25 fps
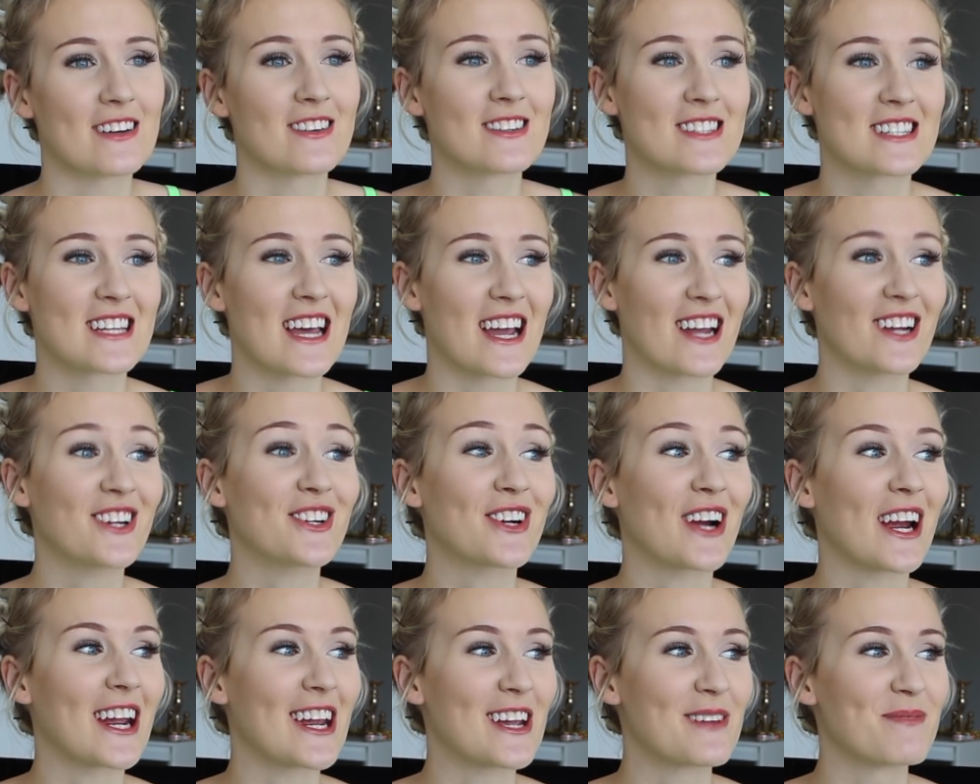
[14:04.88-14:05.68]
So I was like,
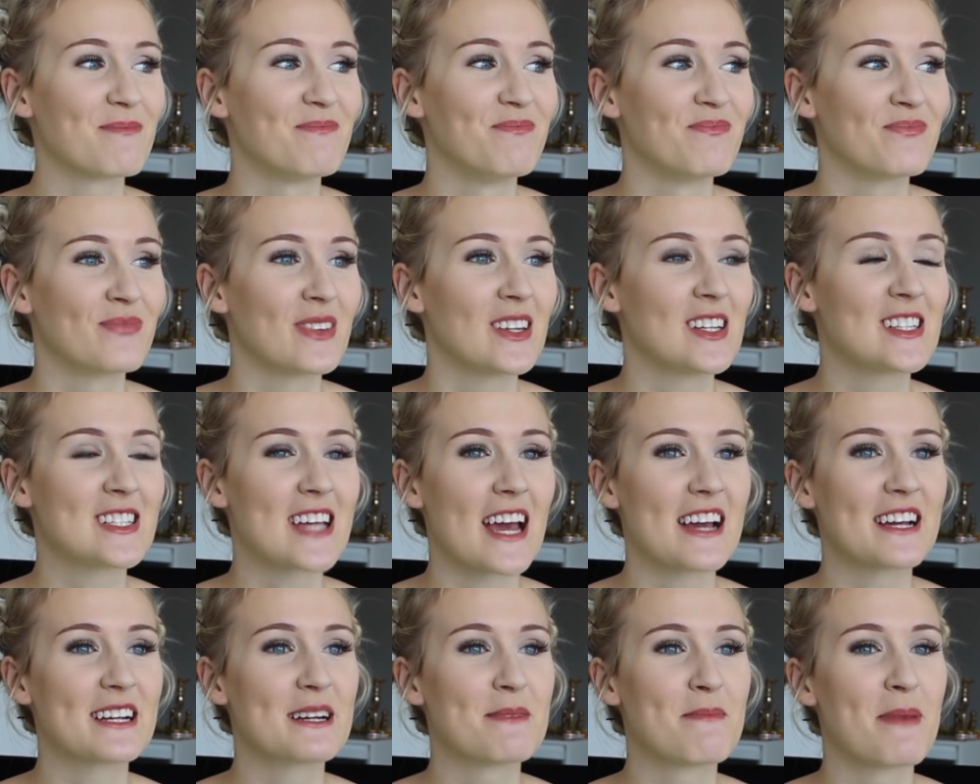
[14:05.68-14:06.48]
great, you're
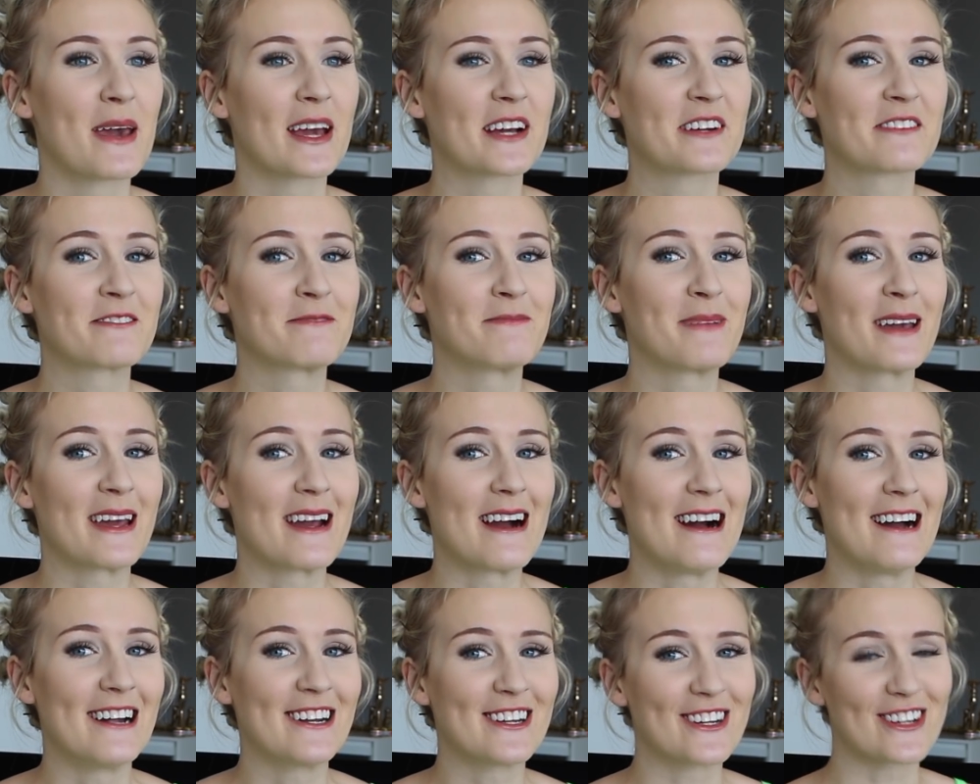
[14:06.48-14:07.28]
taking a pic of me,
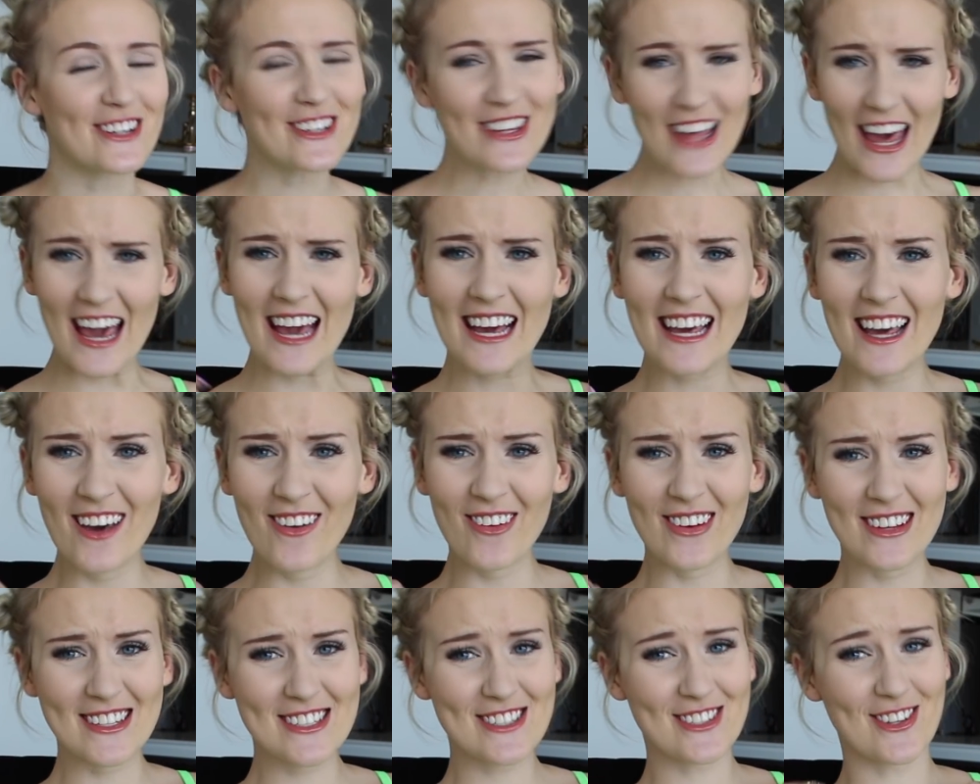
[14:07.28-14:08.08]
aren't you? Like
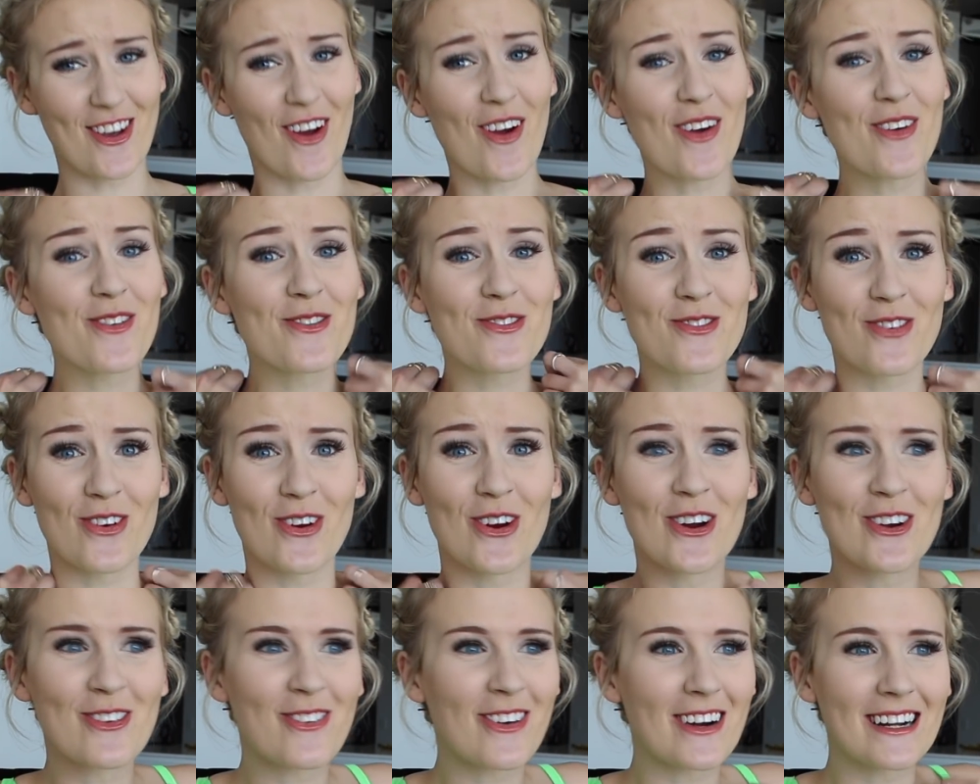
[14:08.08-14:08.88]
it was so
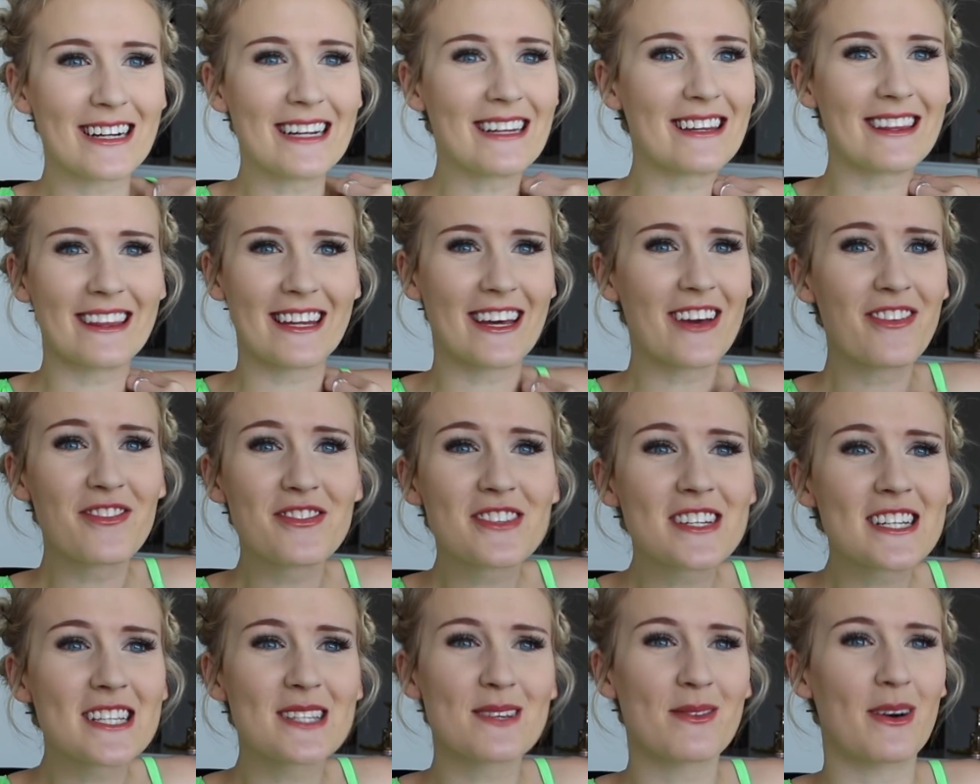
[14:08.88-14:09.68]
rude. We're in a
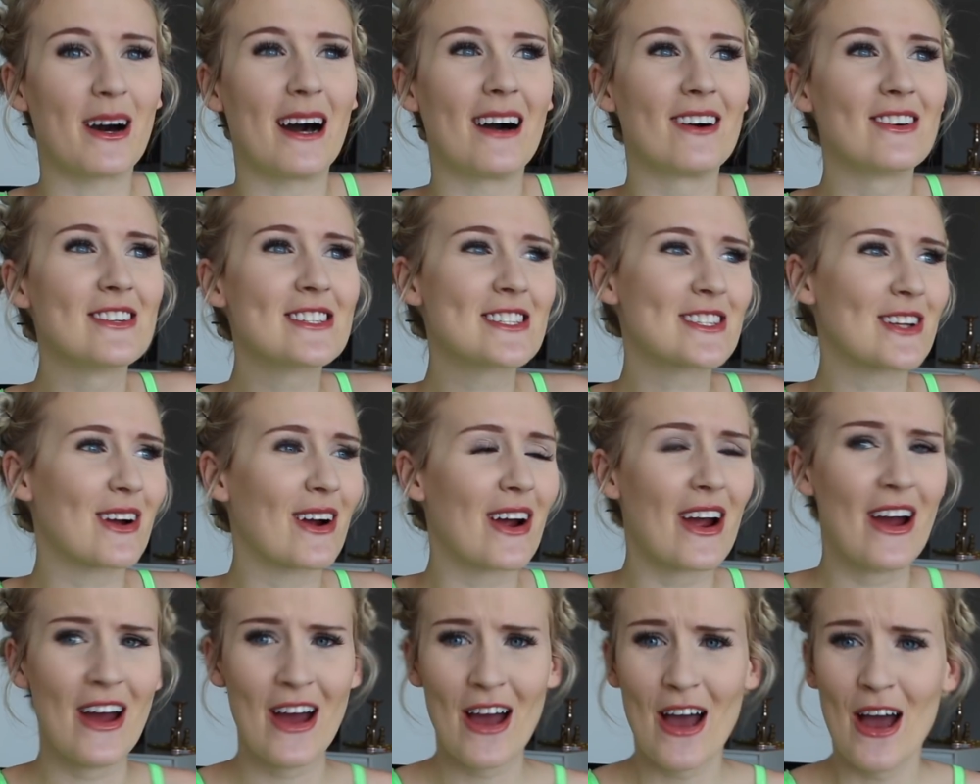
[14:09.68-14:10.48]
lift as well,
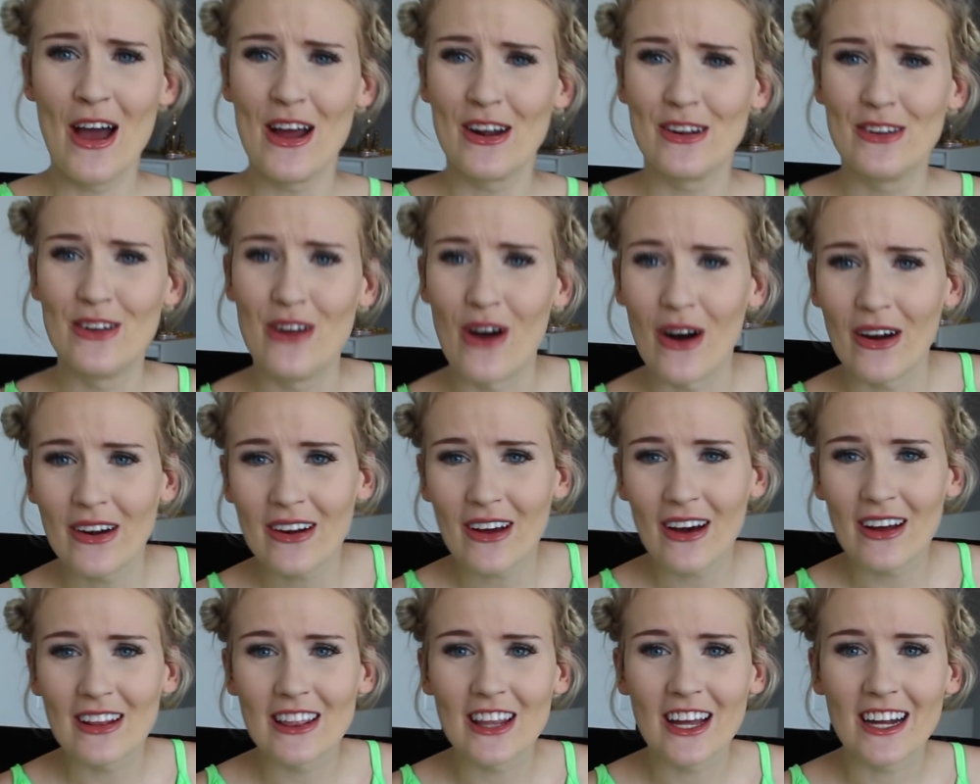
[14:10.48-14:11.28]
so
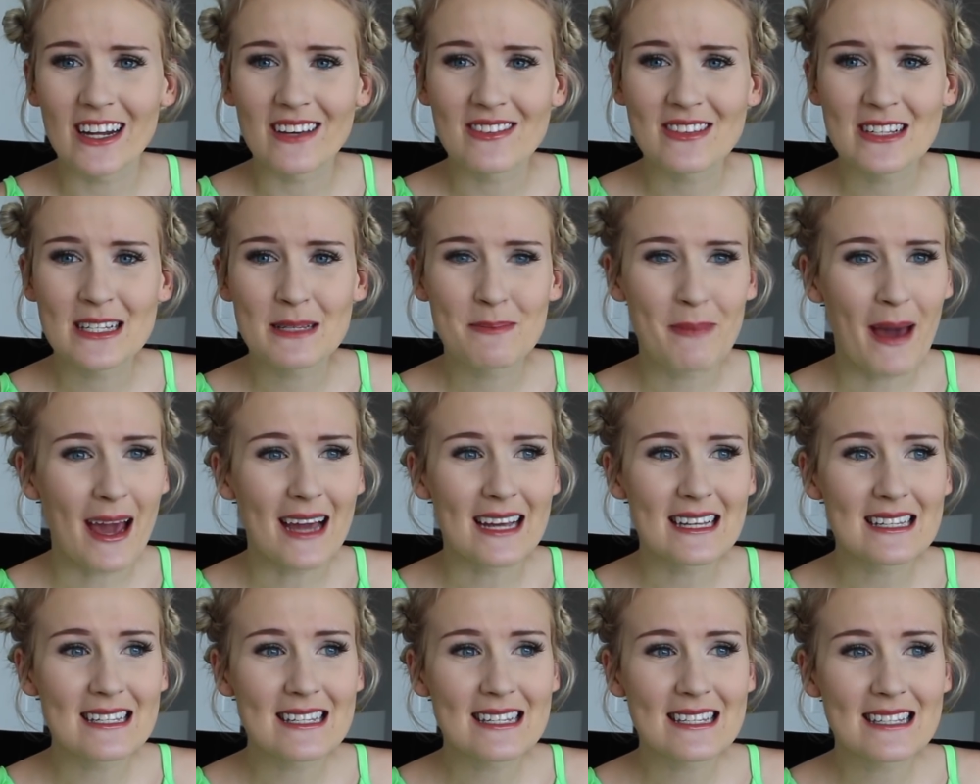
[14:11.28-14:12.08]
not a lot of
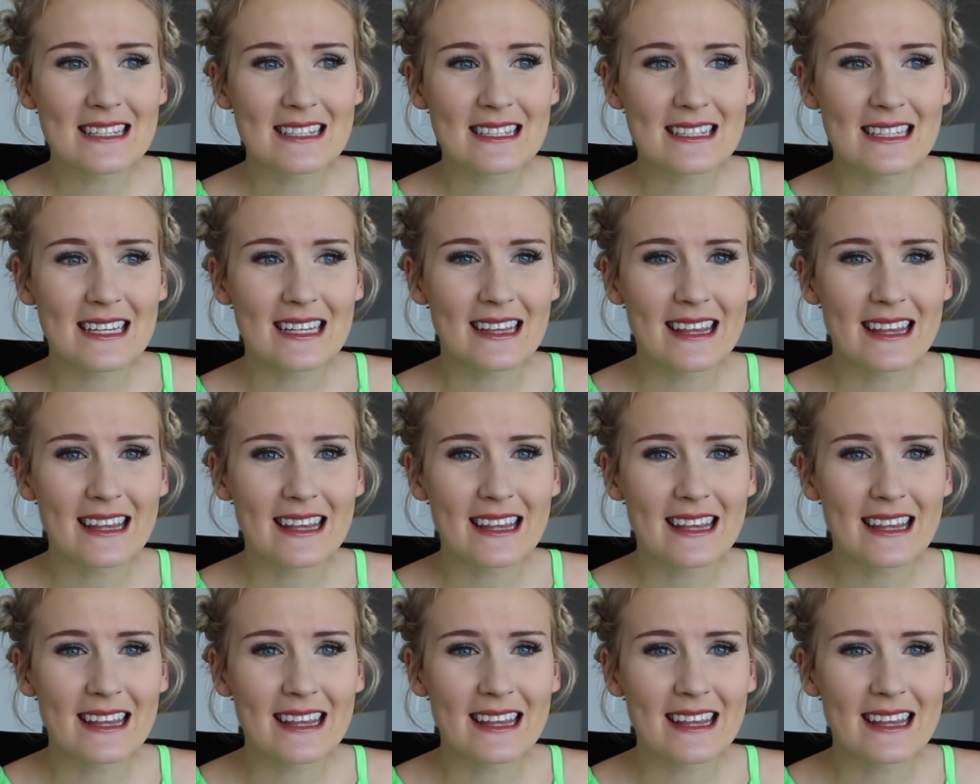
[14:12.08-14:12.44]
space.